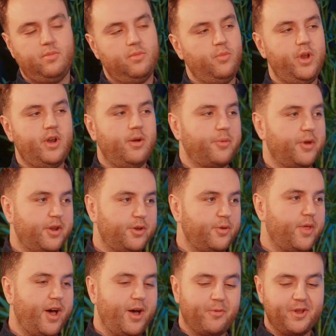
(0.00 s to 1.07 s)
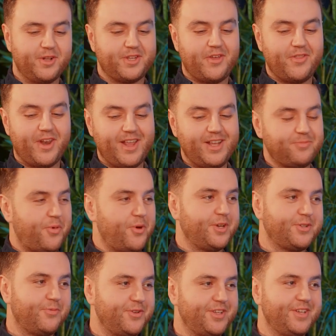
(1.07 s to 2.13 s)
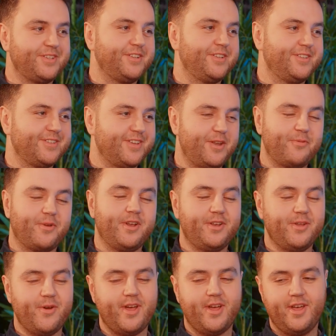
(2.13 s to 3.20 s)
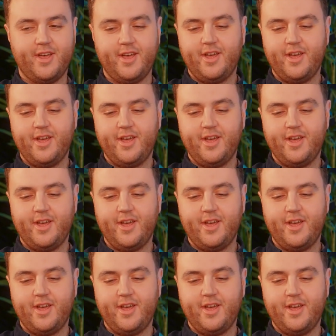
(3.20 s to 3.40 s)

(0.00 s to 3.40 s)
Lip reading: winner, I'm going to do that. I'm going to take the least path to resistance and I'm going to do it.